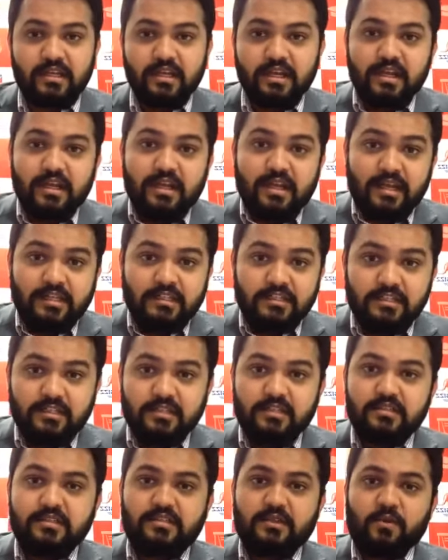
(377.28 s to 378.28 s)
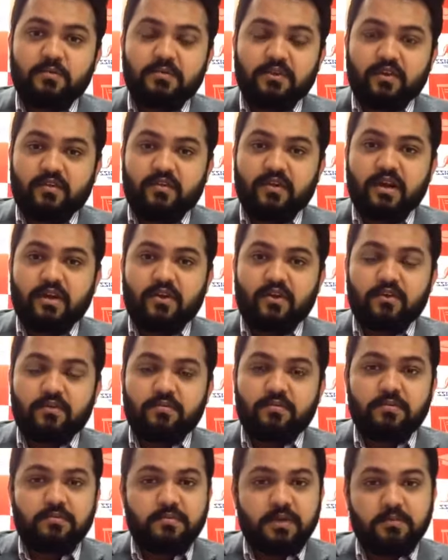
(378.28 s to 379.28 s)
engineers. They will be required a lot
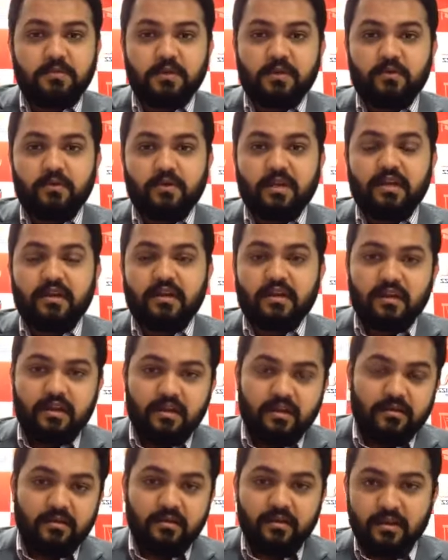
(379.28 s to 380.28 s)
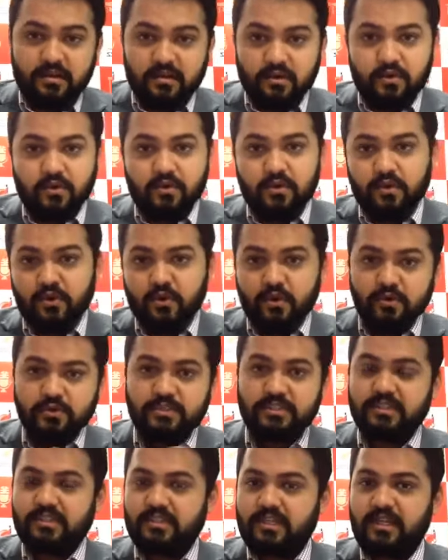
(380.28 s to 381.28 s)
of people who knows
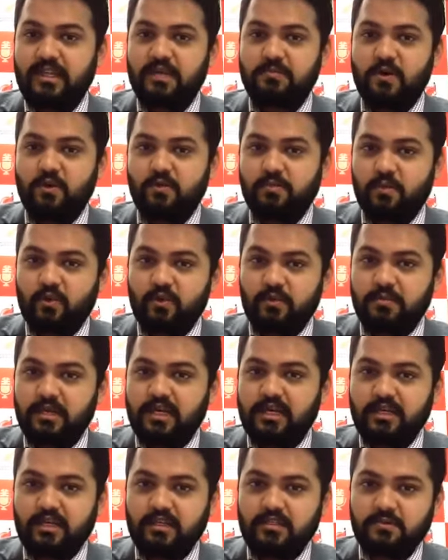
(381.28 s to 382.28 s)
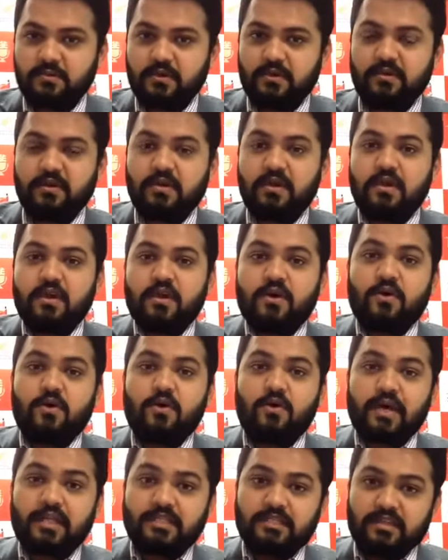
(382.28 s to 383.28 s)
the skill about boat building as well,
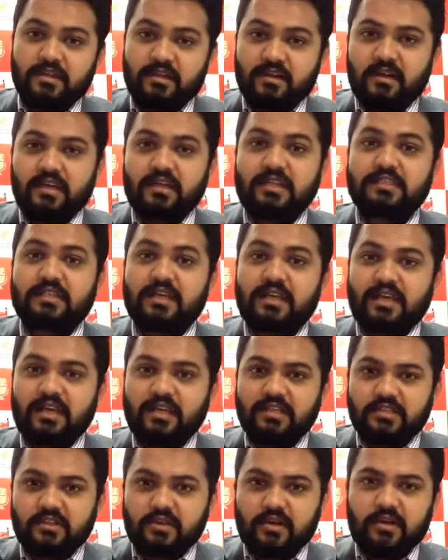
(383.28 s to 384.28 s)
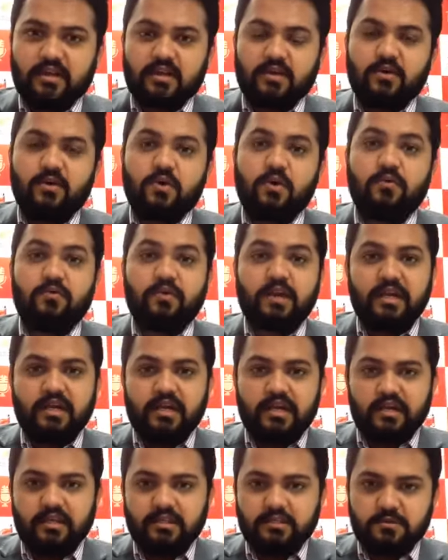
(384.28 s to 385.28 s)
or designing engineering, or
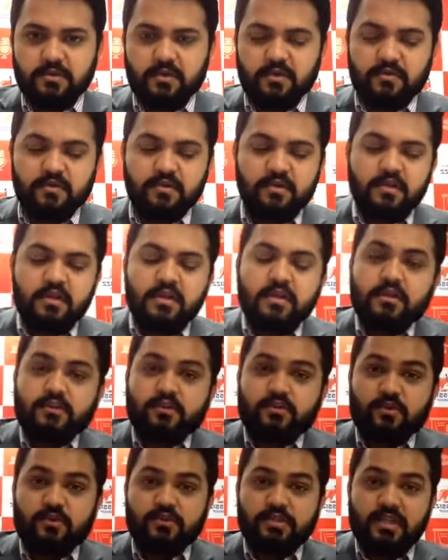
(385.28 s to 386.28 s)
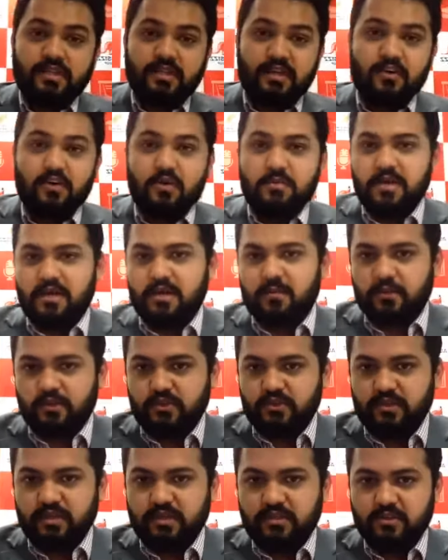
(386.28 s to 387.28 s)
welding as well. So those are the government
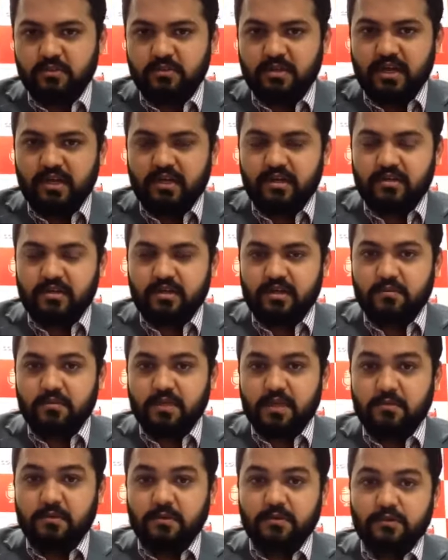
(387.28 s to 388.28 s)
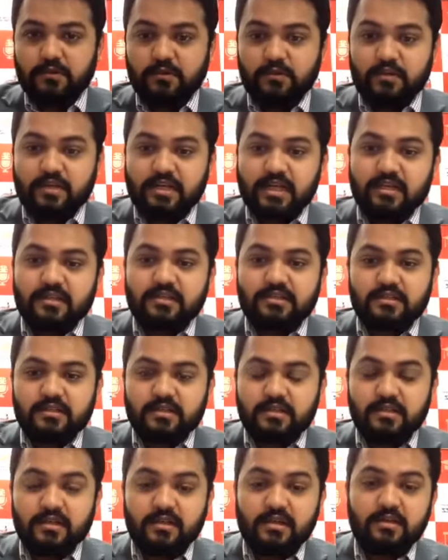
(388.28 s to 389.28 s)
opportunities you might be able to get
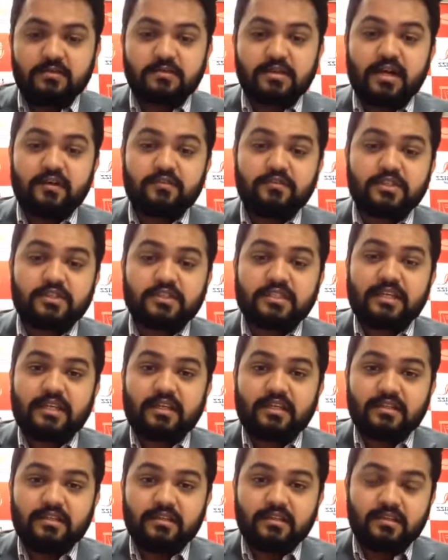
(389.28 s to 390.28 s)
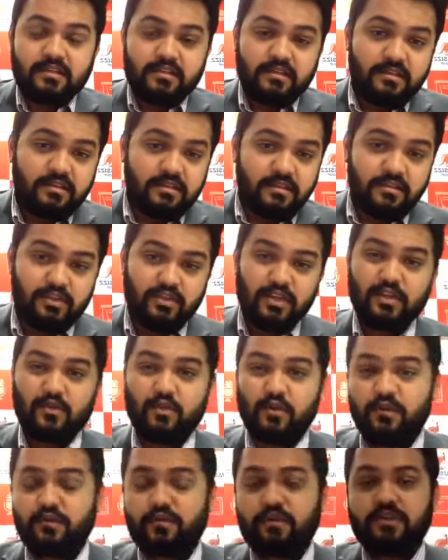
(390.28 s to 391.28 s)
after studying the trade
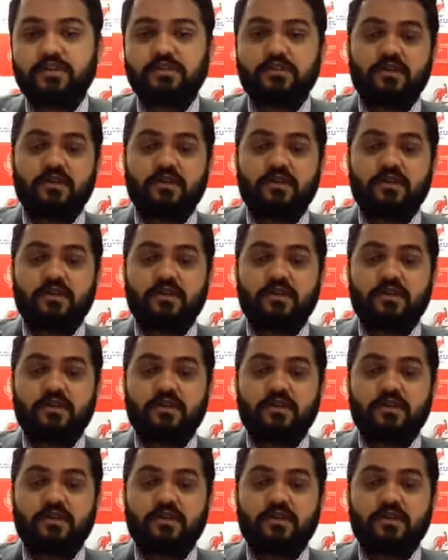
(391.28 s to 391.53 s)
qualification.